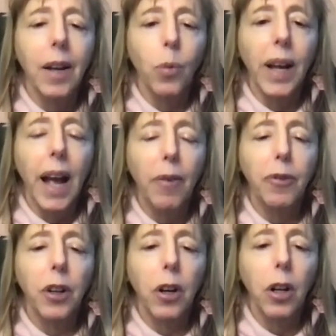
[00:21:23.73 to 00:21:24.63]
and we
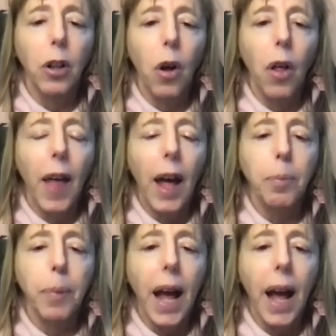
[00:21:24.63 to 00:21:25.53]
have to claw
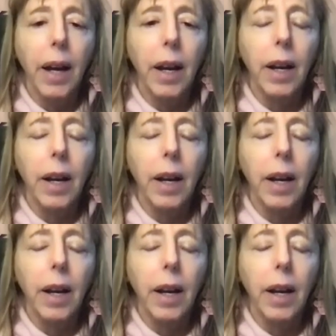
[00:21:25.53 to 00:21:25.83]
that back.